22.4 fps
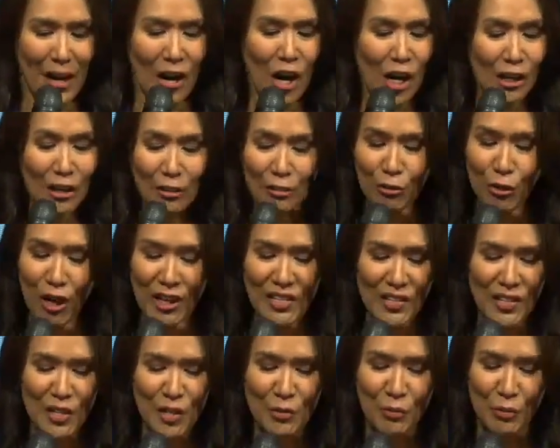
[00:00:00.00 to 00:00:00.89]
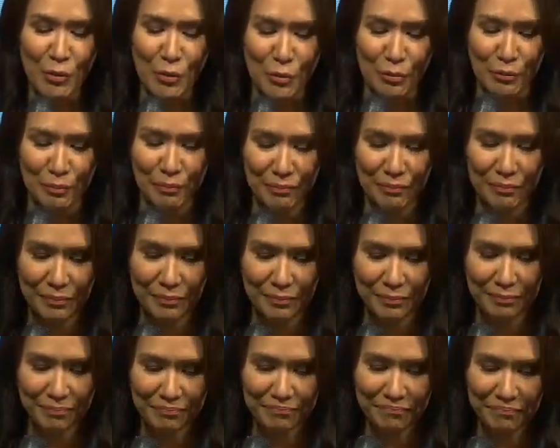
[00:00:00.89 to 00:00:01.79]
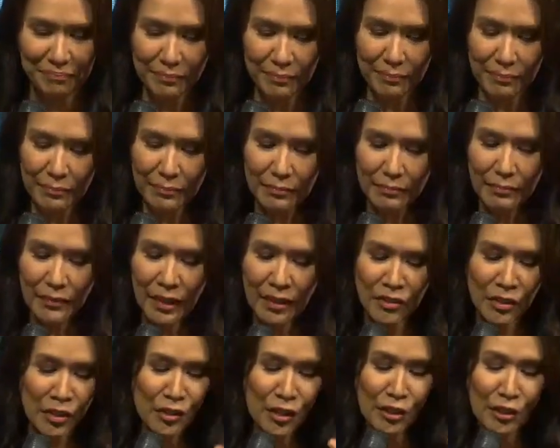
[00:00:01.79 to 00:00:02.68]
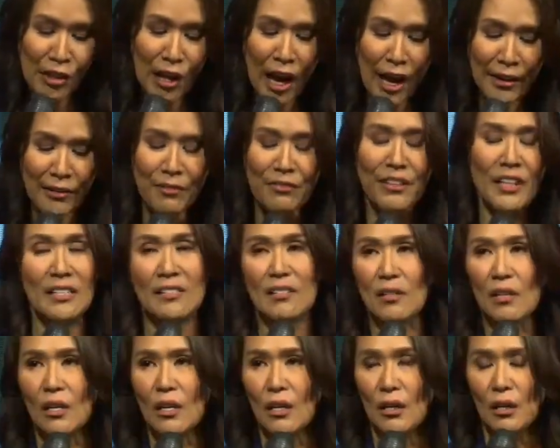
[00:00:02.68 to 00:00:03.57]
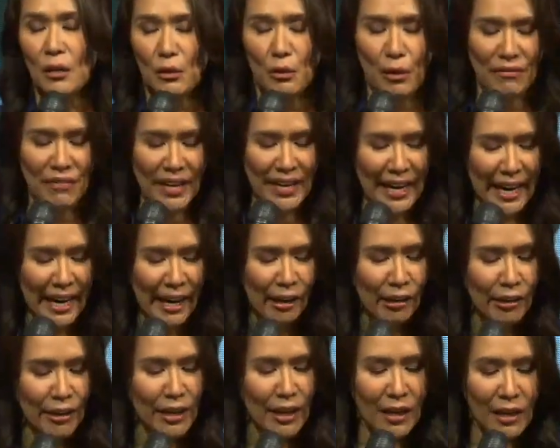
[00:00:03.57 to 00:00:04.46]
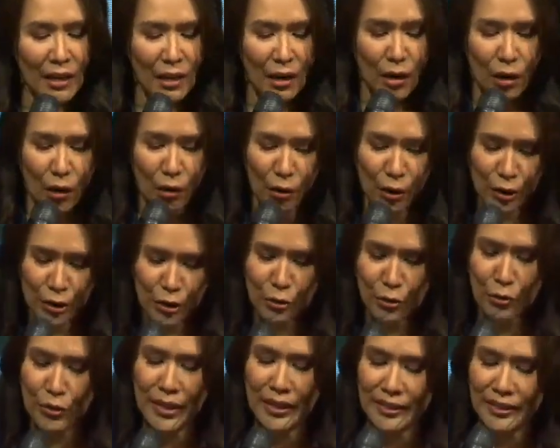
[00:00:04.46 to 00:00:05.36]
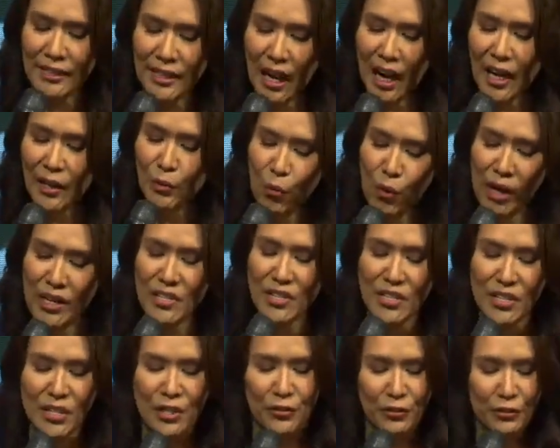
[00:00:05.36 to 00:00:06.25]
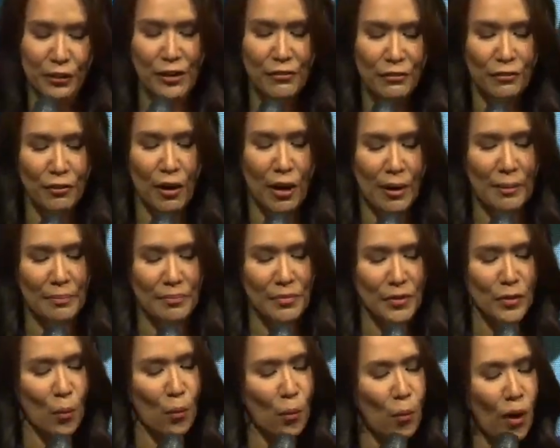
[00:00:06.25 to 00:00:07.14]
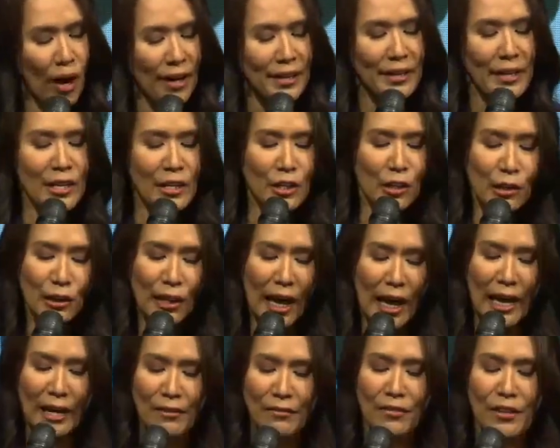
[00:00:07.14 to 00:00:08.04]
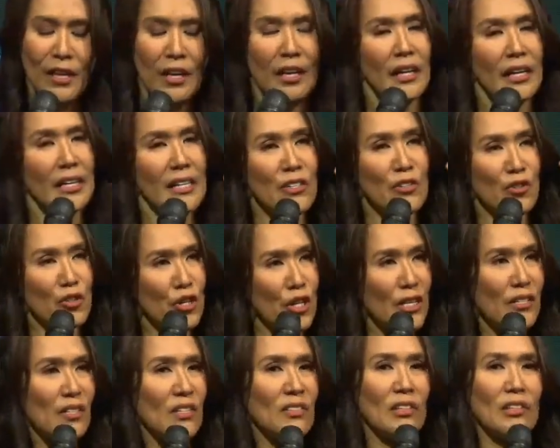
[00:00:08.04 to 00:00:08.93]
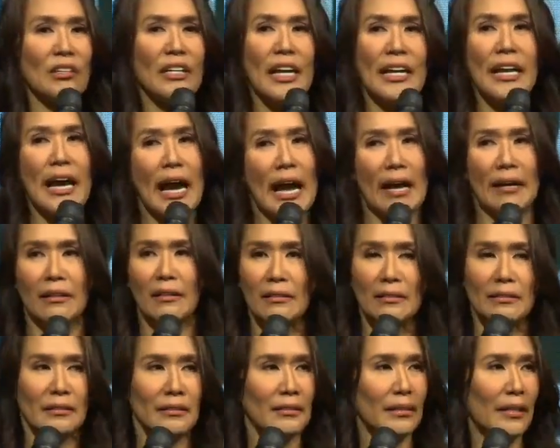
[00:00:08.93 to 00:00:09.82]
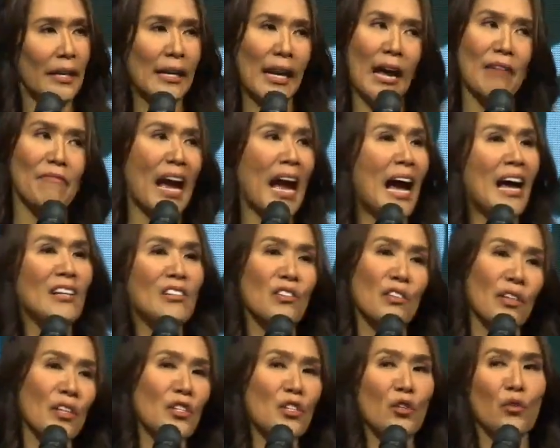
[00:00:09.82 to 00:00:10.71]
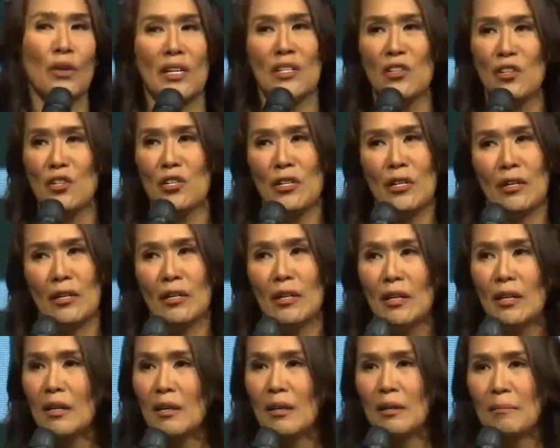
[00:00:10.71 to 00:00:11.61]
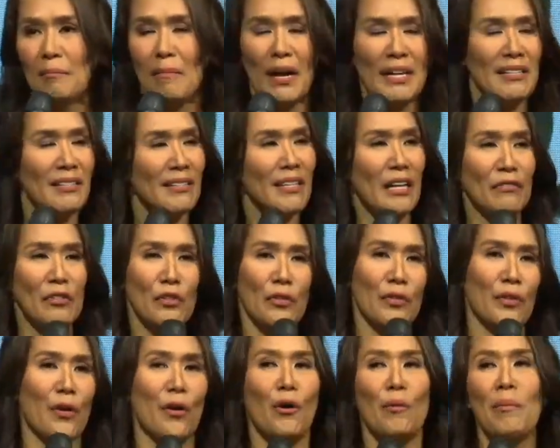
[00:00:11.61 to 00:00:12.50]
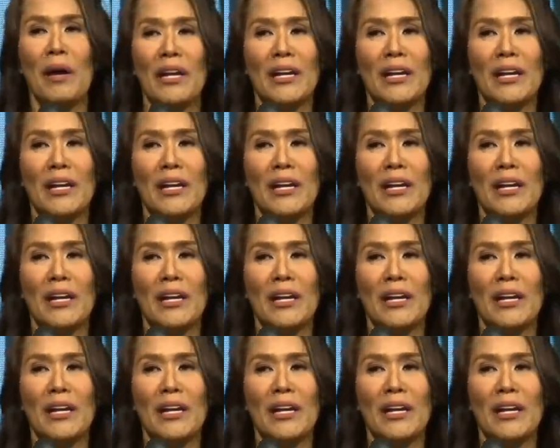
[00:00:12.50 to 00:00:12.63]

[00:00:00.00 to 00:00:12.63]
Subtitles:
All across this room, there's a lot of us who have an area or two that God wants us free from. So what in your life is Jesus looking at? And I've asked this question myself so